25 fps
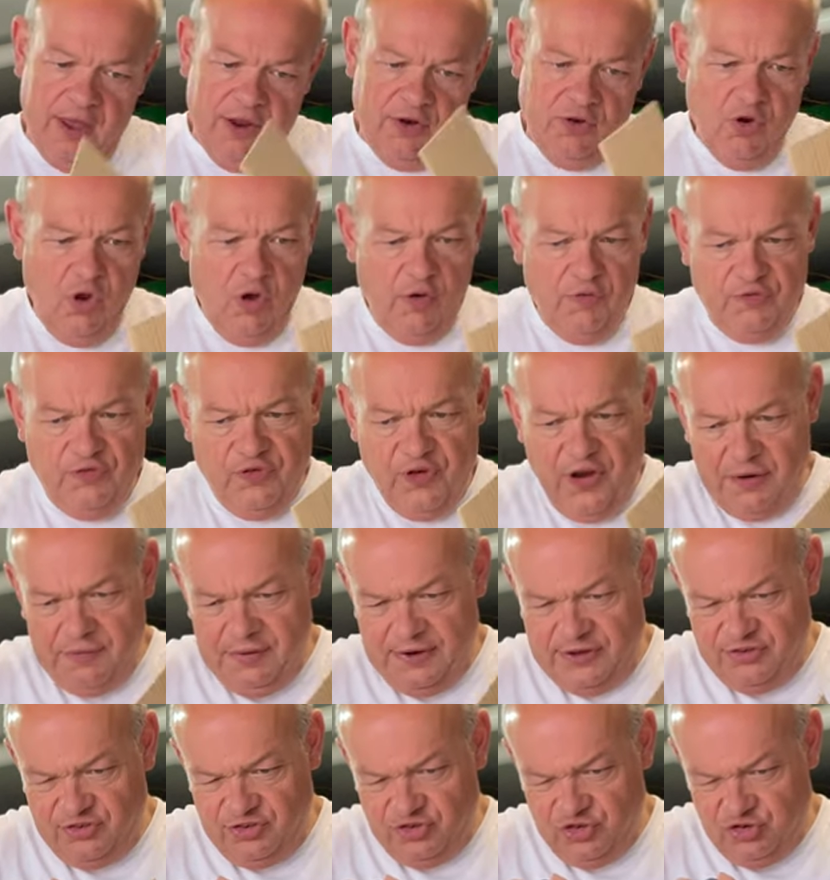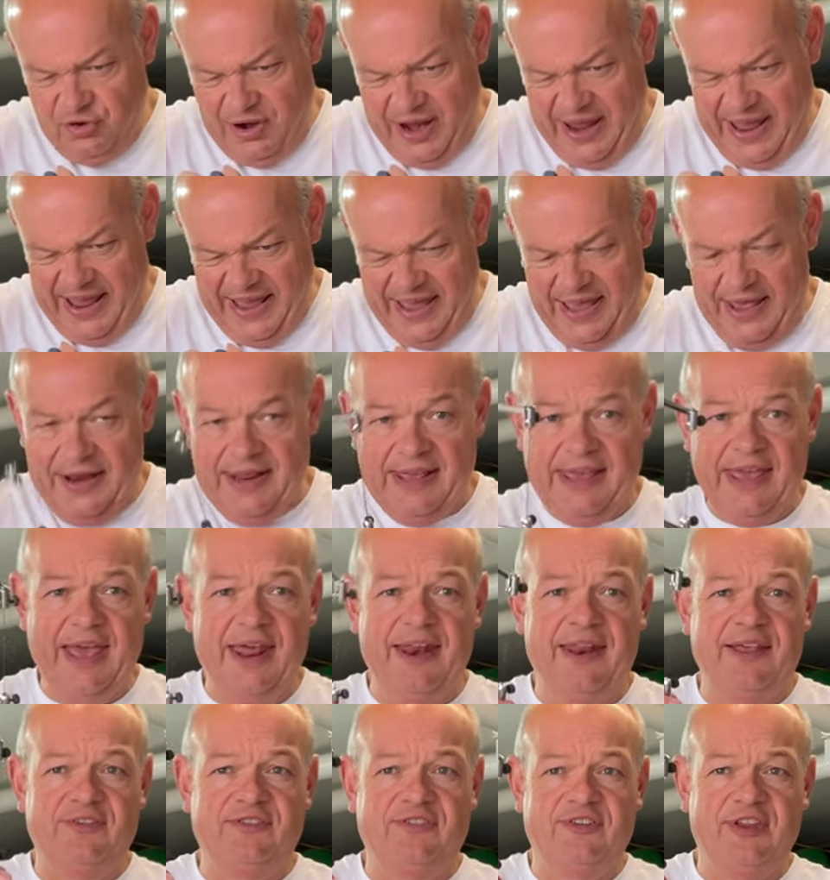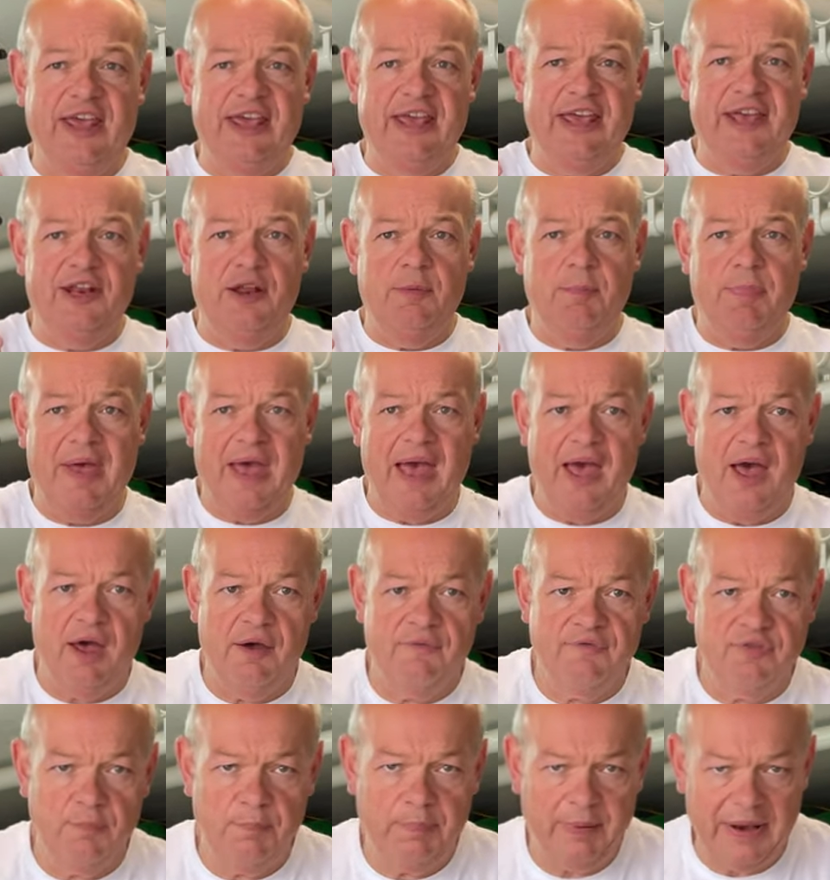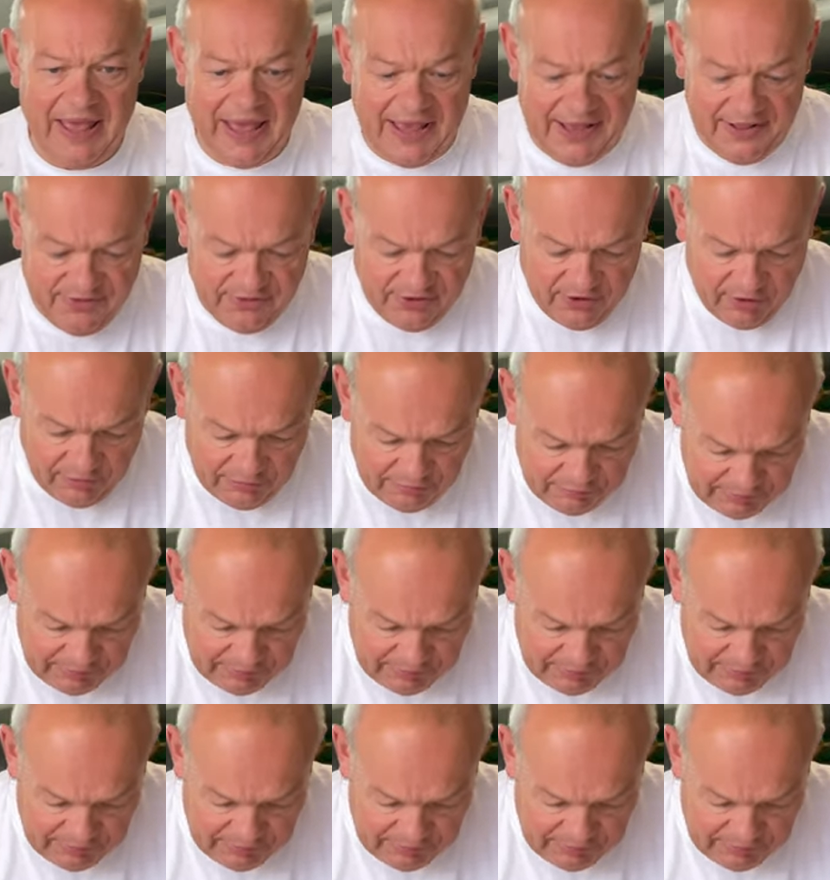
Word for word: not very straight, and again, it's taken a bit out of the blade. So